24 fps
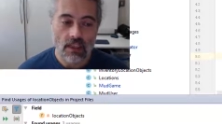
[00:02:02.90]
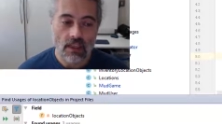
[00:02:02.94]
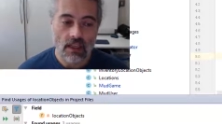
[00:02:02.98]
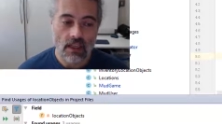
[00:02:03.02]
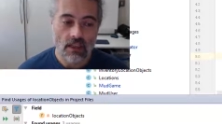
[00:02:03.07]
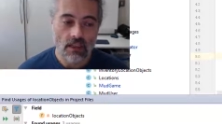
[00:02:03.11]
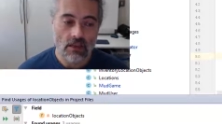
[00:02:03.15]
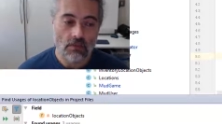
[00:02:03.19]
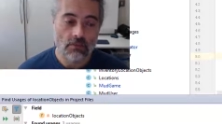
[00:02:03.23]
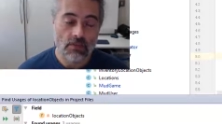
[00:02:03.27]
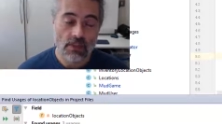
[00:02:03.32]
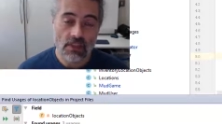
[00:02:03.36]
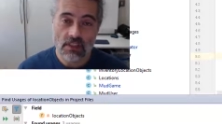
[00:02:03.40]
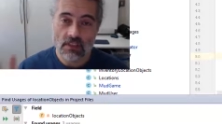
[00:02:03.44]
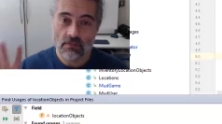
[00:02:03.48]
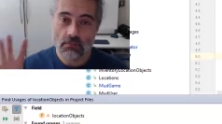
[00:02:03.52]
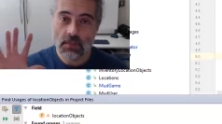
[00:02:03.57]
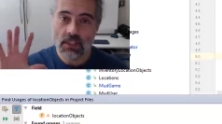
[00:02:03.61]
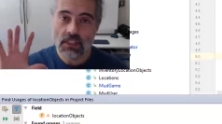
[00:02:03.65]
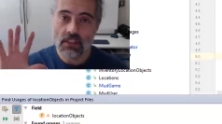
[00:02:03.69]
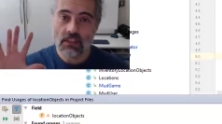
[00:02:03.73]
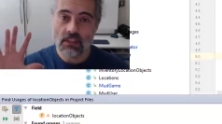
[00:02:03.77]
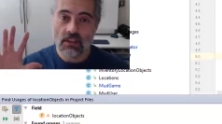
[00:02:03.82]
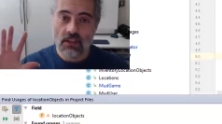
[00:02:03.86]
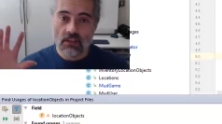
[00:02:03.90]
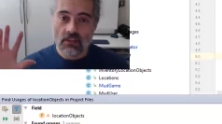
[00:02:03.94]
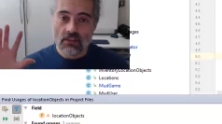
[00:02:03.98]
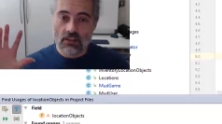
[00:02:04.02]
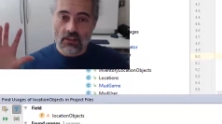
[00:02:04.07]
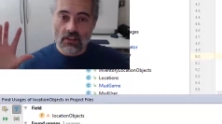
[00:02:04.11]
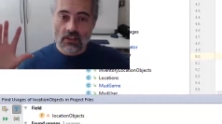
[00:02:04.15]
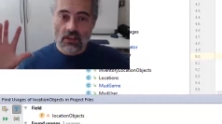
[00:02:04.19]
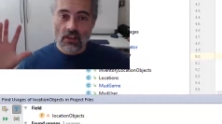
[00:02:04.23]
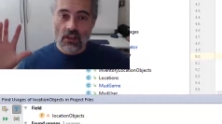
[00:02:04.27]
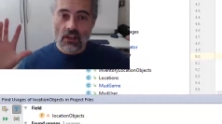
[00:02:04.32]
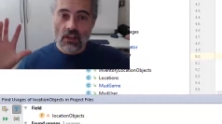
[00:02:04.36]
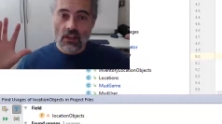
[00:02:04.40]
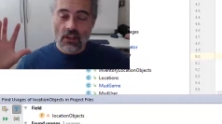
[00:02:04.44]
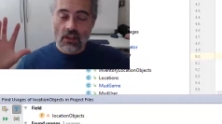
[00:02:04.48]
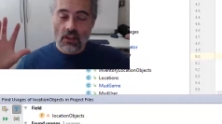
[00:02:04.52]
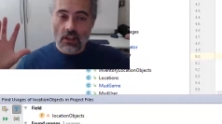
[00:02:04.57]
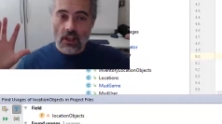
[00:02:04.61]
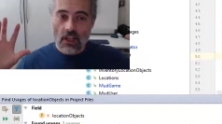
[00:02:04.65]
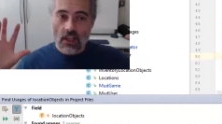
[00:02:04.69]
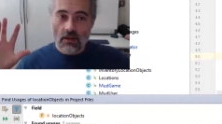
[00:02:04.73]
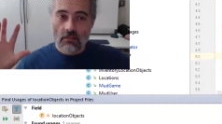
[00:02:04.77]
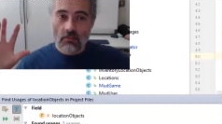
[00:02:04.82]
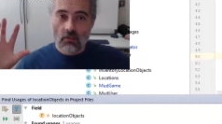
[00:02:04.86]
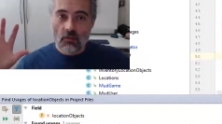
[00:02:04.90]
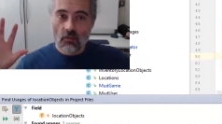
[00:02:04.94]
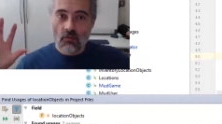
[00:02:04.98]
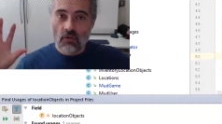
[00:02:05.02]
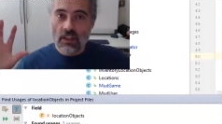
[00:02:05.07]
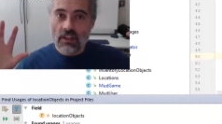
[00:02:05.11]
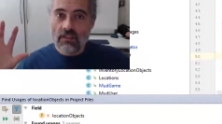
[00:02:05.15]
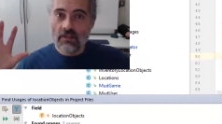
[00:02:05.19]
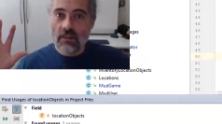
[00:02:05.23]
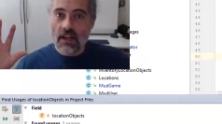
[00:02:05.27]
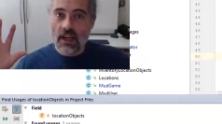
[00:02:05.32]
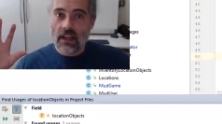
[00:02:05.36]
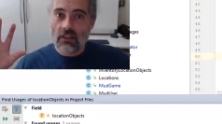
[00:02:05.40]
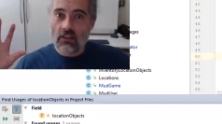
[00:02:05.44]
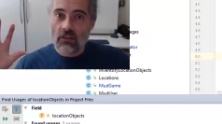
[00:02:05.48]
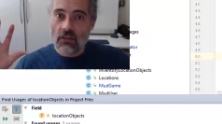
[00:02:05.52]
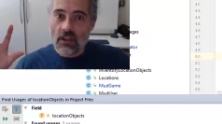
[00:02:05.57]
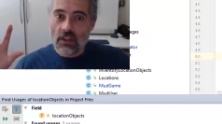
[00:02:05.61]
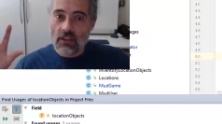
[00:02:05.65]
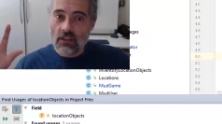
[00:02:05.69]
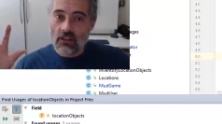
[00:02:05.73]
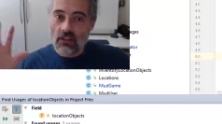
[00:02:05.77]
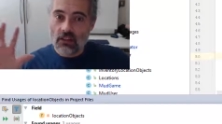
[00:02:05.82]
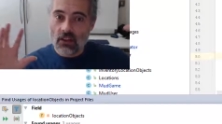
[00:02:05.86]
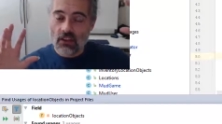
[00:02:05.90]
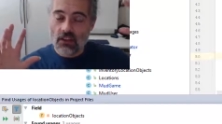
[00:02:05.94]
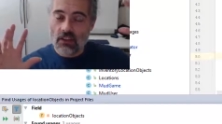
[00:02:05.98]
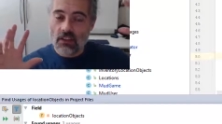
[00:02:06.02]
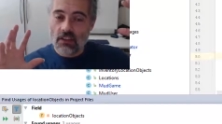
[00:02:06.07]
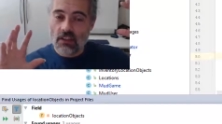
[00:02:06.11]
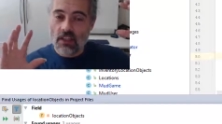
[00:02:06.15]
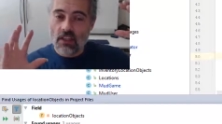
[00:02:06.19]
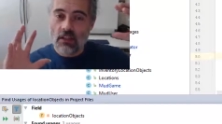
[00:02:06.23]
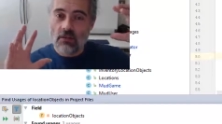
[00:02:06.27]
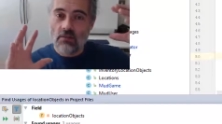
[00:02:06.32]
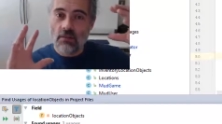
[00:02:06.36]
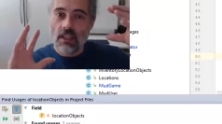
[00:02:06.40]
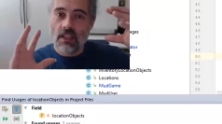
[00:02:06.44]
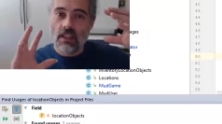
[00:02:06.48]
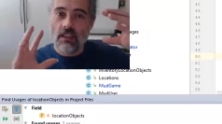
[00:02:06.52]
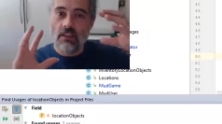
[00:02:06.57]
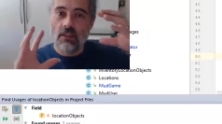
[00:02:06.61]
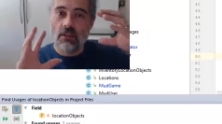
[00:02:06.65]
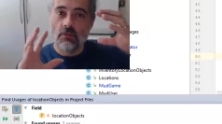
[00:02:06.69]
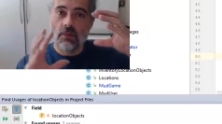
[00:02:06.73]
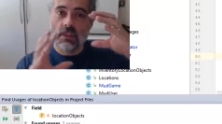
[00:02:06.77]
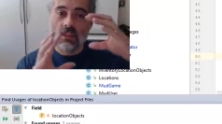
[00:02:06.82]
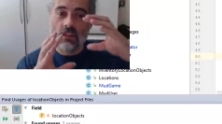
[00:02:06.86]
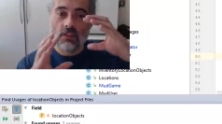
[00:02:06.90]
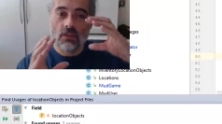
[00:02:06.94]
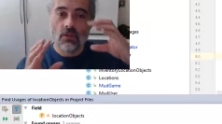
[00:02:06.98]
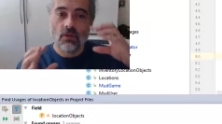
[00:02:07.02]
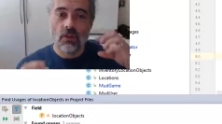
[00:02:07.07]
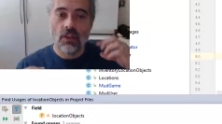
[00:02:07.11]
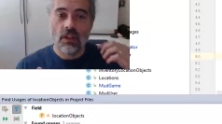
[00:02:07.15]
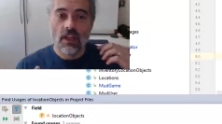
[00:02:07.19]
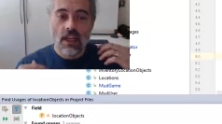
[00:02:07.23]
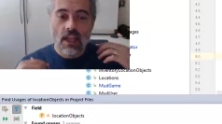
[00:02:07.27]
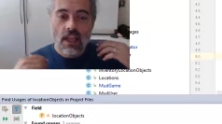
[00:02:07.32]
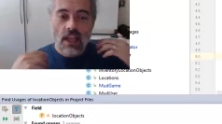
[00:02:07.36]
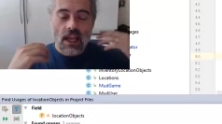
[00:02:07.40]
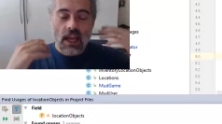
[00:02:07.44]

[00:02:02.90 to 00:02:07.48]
and I'd be starting to um, refactor it and chunk it down and make it a little bit slower.